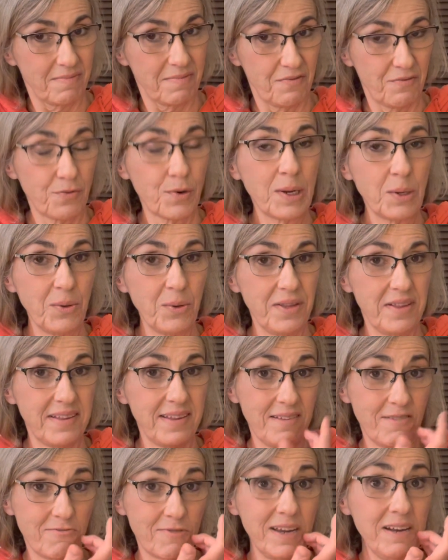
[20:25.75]

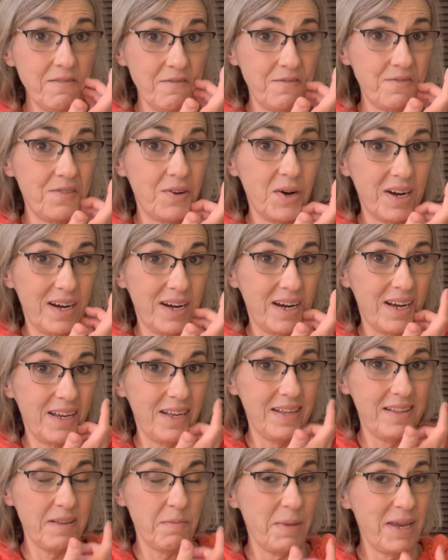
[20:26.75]
frequencies written for.
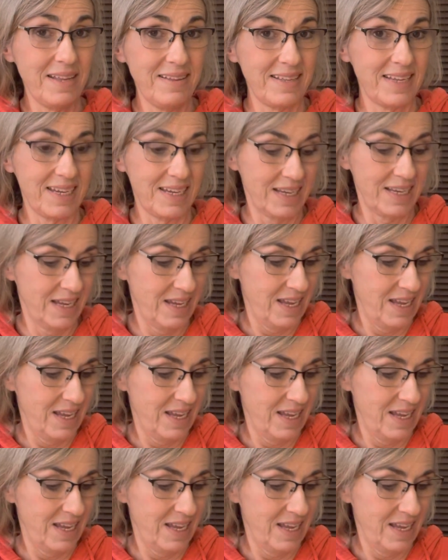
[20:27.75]
It's amazing.